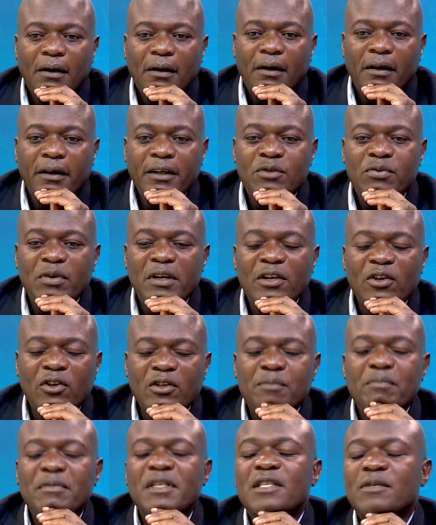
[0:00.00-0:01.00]
it will
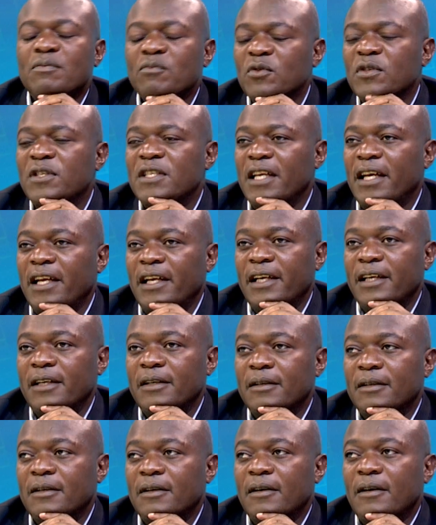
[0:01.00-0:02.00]
not be smooth sailing,
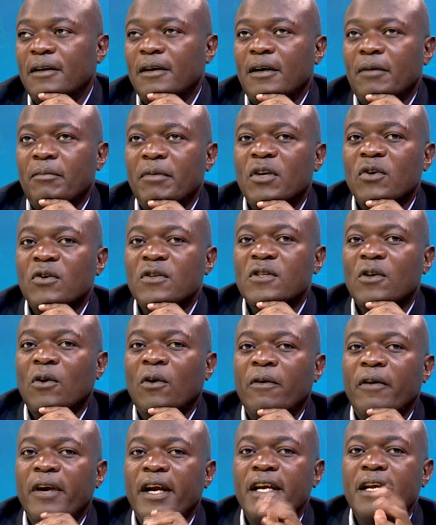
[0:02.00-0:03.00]
because
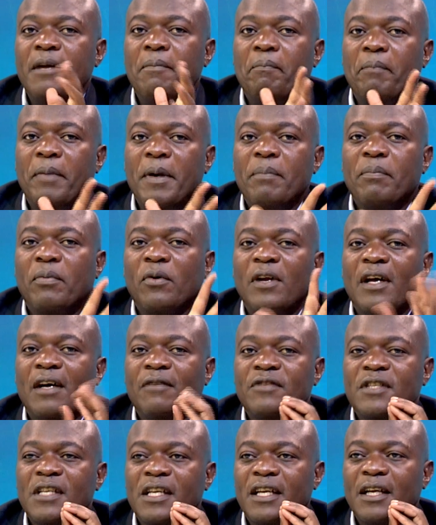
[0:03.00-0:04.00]
already people
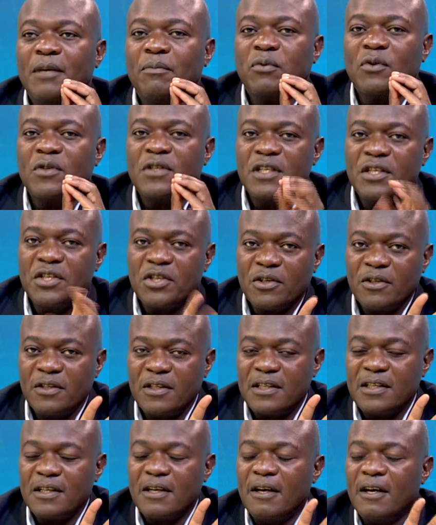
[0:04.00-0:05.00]
have taken
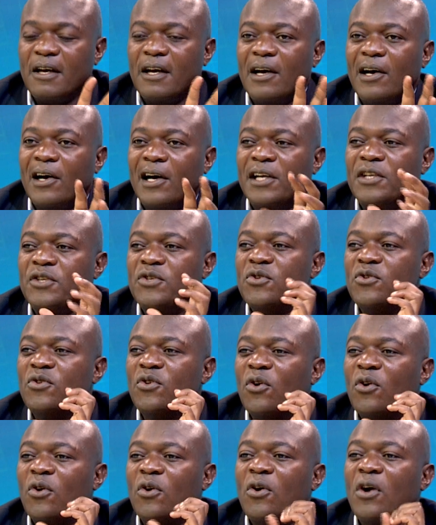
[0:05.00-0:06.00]
positions, and you
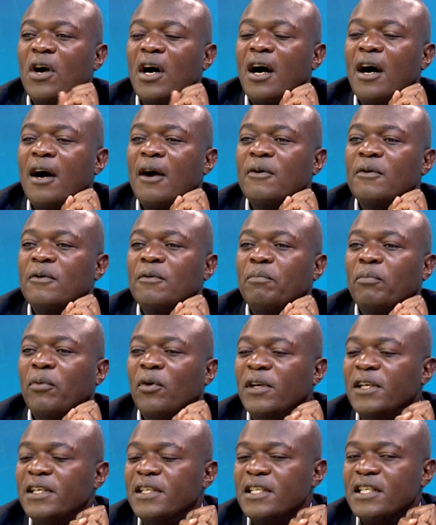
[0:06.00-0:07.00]
know how
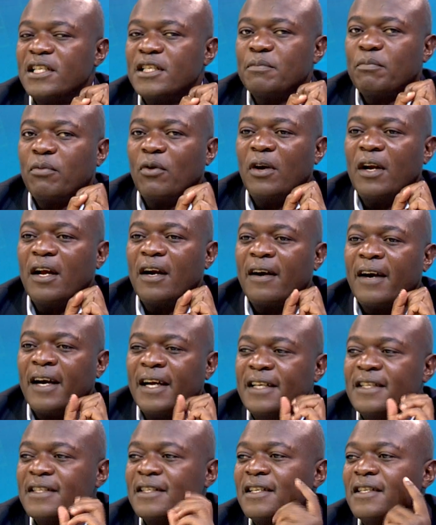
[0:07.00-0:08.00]
politics
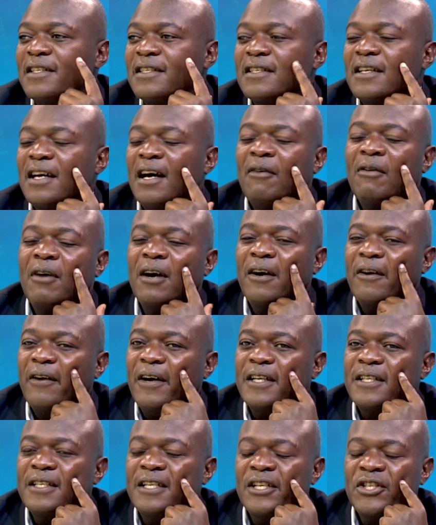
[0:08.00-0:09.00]
polarizes our
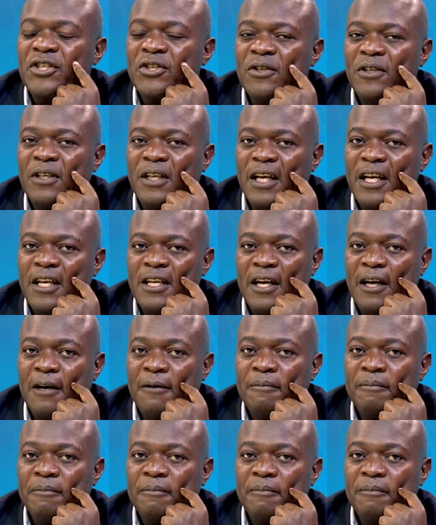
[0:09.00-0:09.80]
great nation, Kenya.